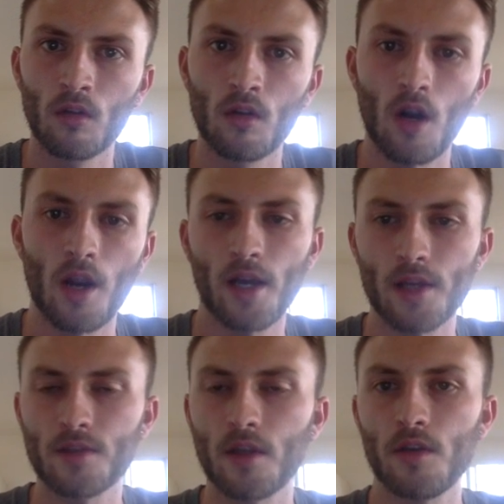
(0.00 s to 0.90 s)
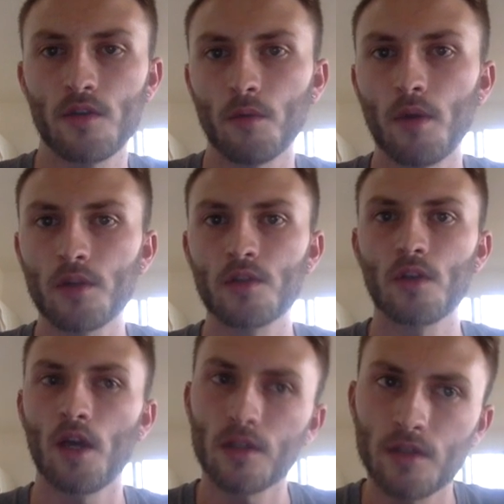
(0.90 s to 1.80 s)
All right, guys, thank you so much.
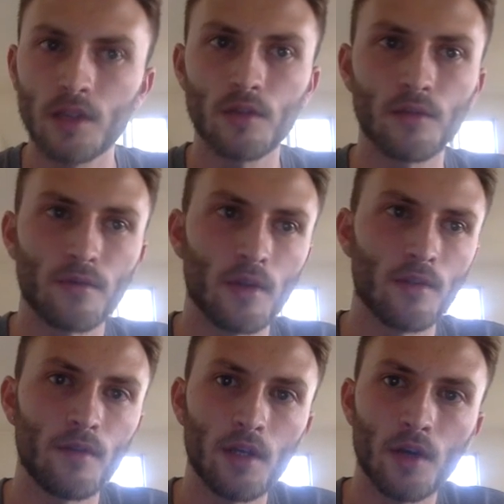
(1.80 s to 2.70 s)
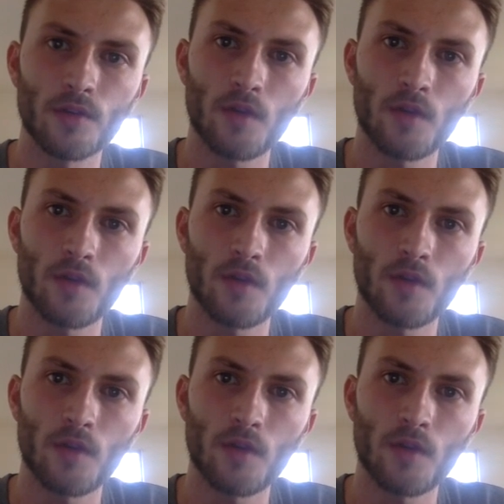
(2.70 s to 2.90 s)
Stay tuned for other videos,